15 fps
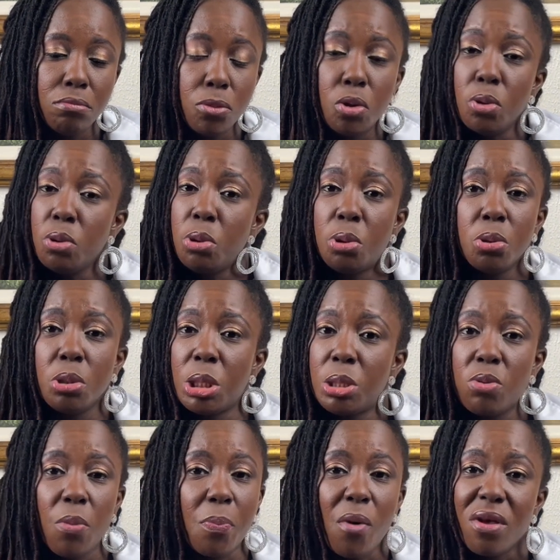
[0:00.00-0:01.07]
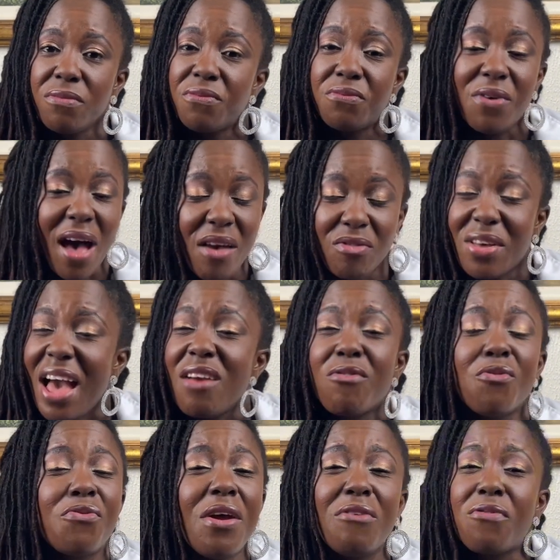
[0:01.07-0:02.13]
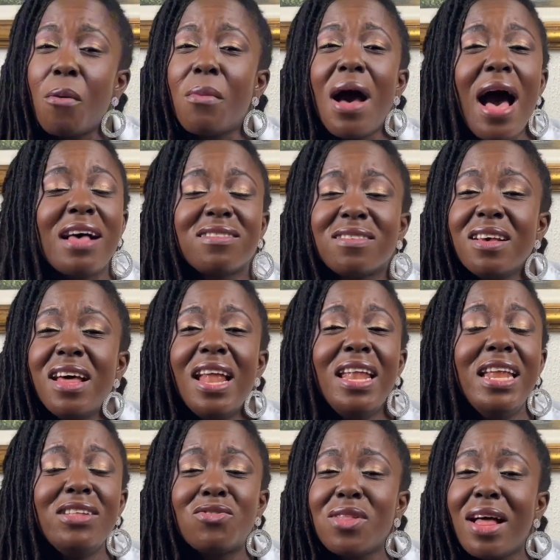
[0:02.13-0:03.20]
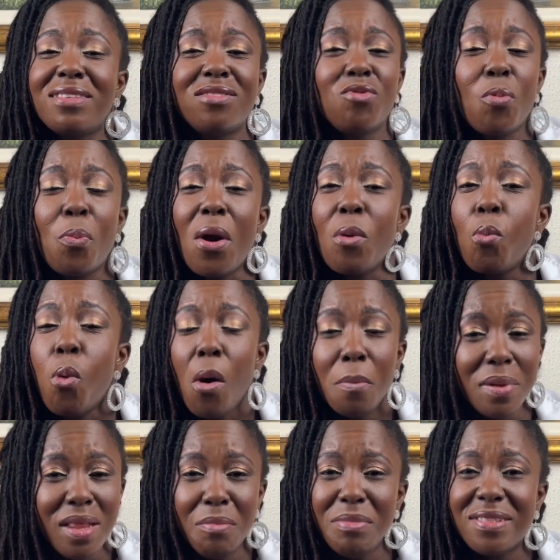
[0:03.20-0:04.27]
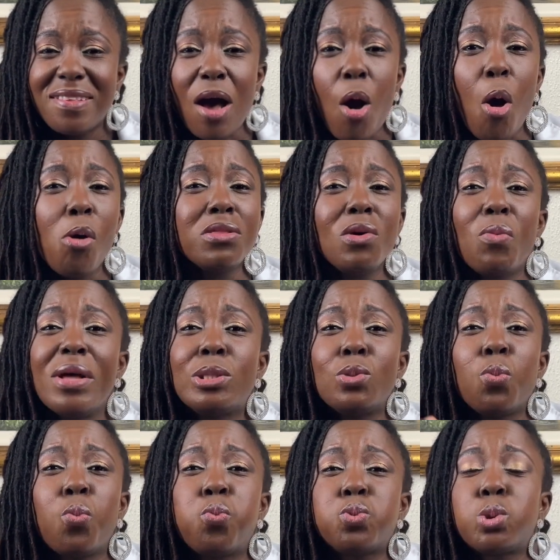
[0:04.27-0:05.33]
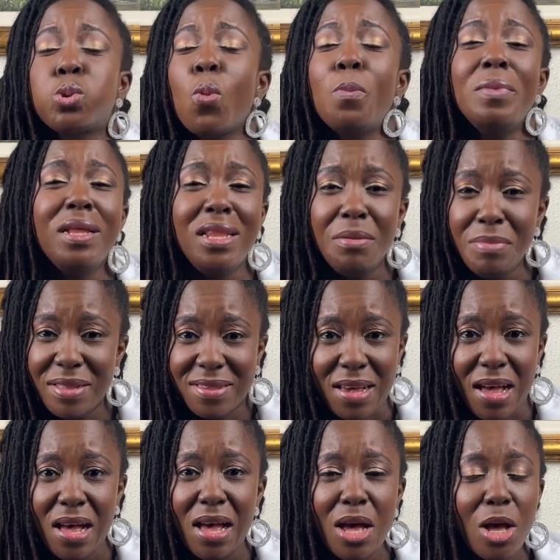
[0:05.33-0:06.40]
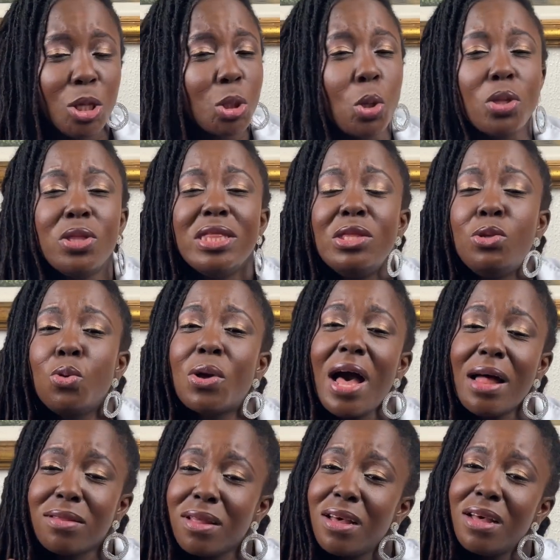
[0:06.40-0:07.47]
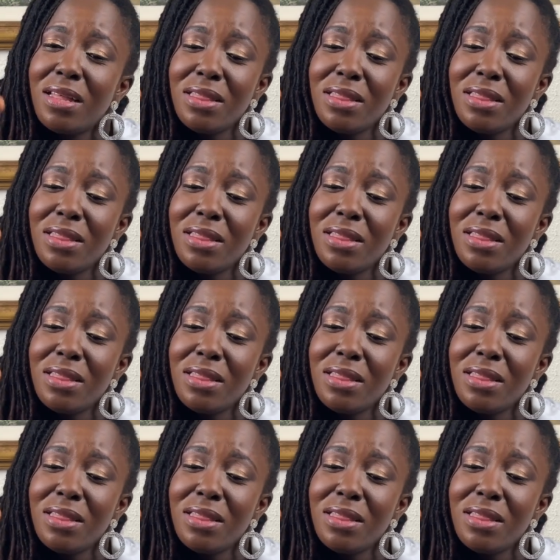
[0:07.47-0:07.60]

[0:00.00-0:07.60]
you do 0.5. You can even vary from as little as 0.1 millimeter all the way to 2 millimeter. So you can